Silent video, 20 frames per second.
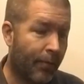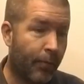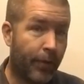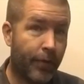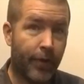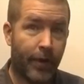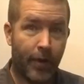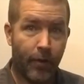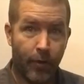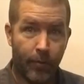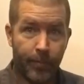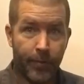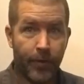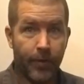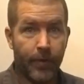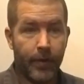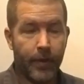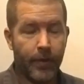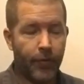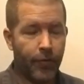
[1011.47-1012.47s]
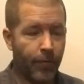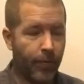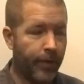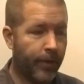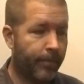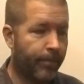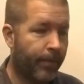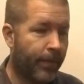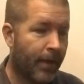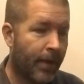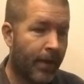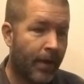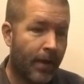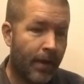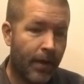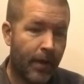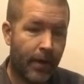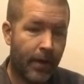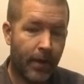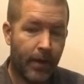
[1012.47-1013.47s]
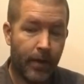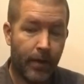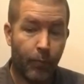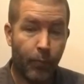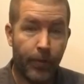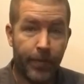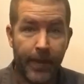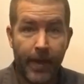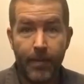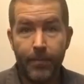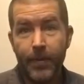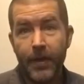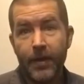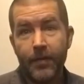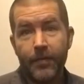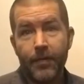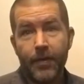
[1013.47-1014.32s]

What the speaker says: which I hope you'll enjoy. With that being